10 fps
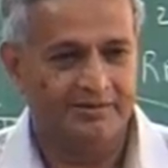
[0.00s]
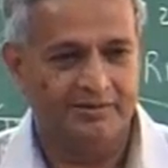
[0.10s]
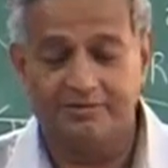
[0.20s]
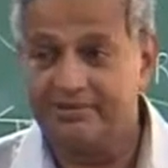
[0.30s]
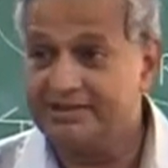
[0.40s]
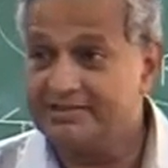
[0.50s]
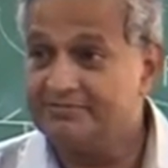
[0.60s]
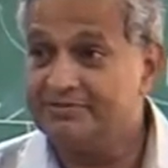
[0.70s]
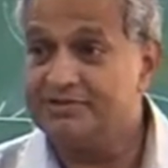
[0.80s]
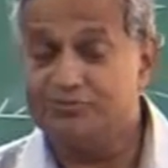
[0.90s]
So, whereas
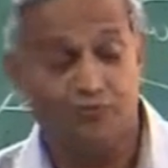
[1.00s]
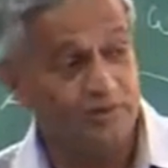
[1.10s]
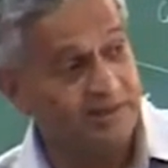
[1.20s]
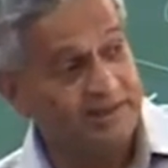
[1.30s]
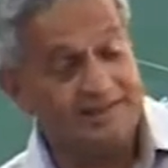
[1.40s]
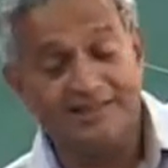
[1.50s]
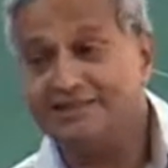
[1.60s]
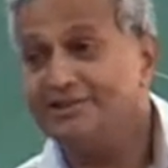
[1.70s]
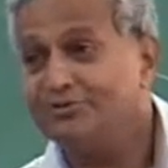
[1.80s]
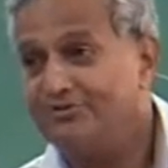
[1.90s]
if it is fully
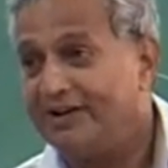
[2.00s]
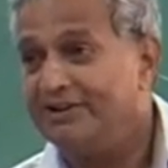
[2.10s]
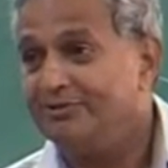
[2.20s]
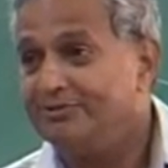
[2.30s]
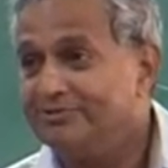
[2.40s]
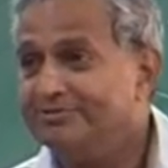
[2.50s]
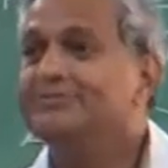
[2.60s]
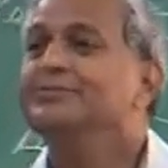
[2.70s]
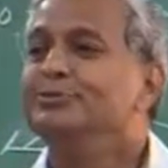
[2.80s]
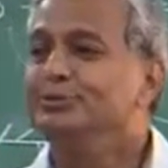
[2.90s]
tilting to 5,
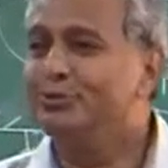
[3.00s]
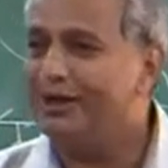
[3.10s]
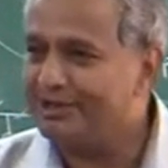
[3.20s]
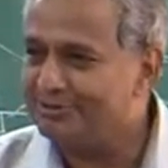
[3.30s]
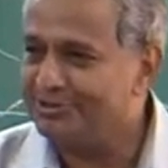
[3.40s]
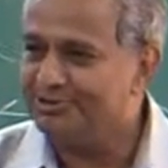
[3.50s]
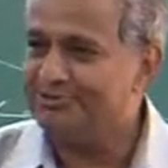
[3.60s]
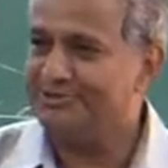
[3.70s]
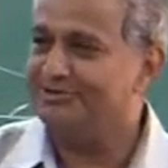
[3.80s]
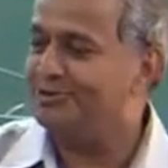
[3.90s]
you allow it
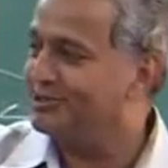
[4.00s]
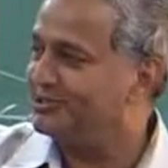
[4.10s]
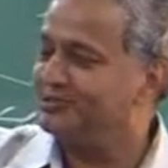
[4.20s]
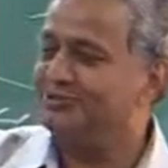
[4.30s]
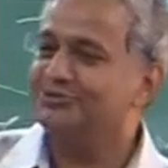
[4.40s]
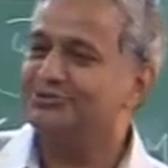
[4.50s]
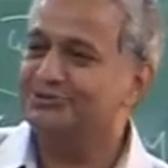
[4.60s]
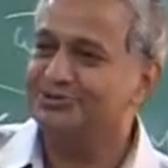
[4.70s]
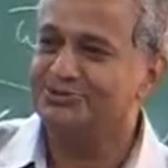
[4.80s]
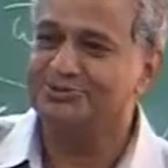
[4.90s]
to tilt only through
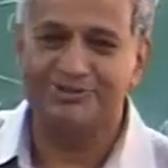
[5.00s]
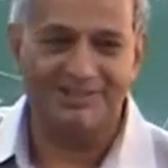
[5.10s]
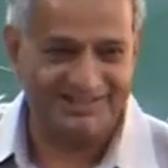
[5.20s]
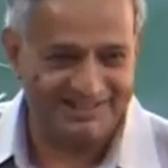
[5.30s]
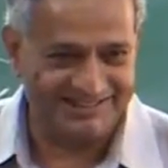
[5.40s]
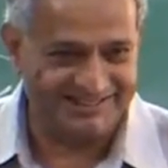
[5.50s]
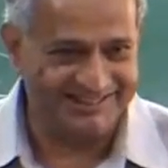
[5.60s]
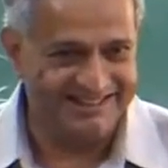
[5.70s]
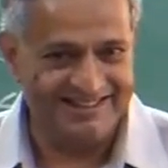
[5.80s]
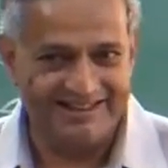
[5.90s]
2-3
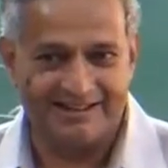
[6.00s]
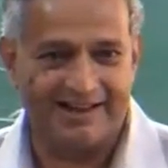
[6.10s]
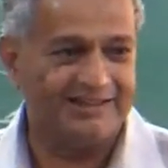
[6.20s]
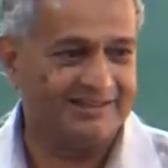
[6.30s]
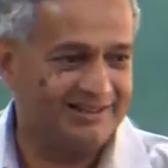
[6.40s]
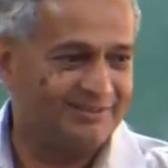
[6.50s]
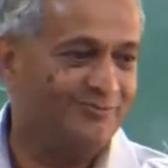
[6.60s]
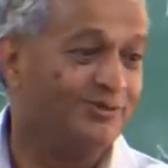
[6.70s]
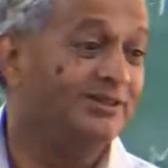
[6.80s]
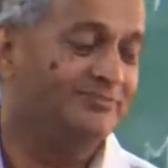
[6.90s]
degrees rather than
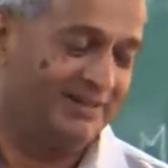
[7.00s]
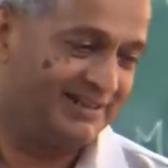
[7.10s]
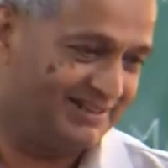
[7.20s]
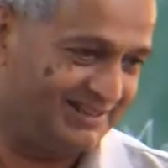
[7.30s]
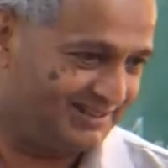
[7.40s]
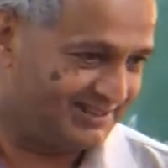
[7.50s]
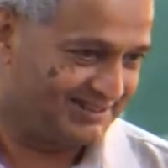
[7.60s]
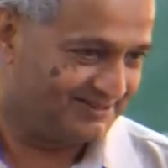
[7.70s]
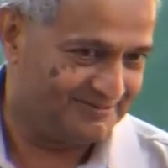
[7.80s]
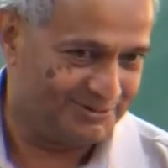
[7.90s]
full the 5 degrees.
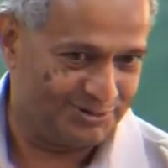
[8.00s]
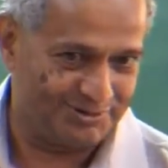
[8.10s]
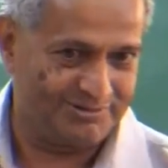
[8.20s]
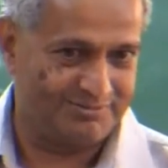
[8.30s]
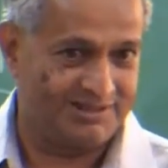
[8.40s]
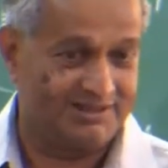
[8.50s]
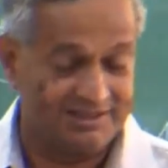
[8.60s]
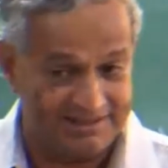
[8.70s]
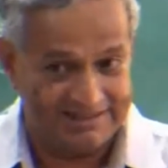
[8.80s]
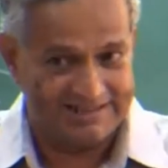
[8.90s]
Okay, because
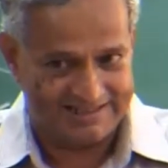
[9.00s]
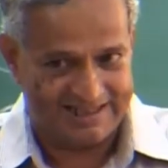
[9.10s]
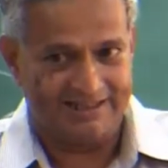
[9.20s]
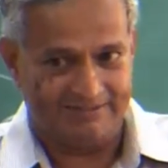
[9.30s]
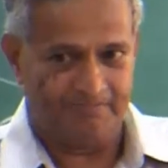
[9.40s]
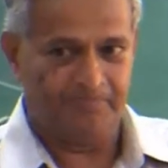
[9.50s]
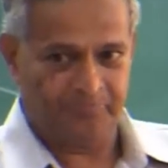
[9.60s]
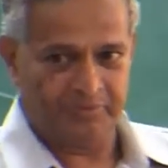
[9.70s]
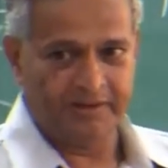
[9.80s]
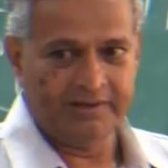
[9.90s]
then the design,
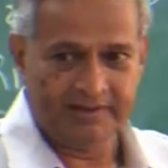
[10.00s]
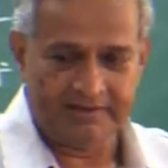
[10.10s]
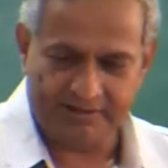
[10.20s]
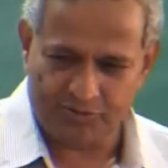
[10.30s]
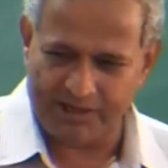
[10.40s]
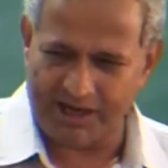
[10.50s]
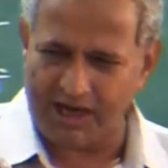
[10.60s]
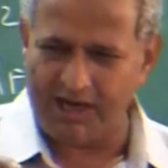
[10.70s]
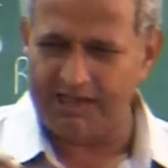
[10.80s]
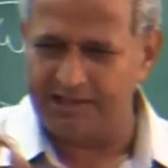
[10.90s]
that is why
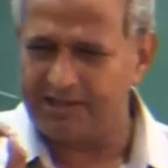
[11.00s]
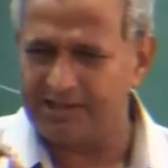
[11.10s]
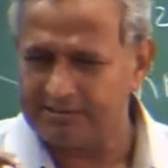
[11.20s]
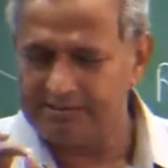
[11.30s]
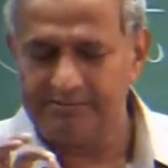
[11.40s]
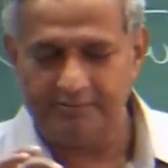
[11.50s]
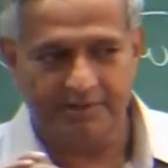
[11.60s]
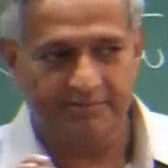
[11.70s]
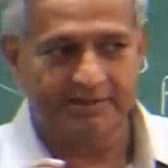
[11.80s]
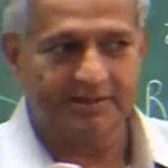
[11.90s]
all are
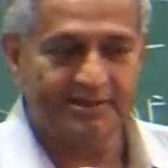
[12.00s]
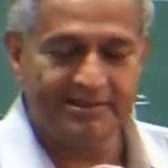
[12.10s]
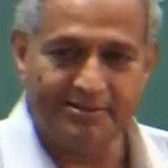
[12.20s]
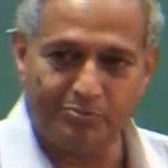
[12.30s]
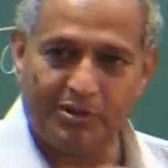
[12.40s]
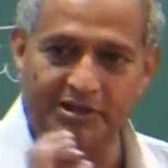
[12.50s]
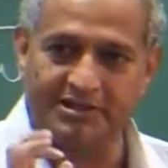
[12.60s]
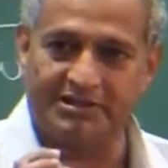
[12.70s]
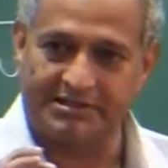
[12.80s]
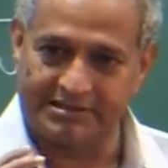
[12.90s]
very, very
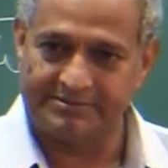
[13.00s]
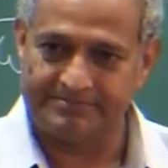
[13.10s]
important,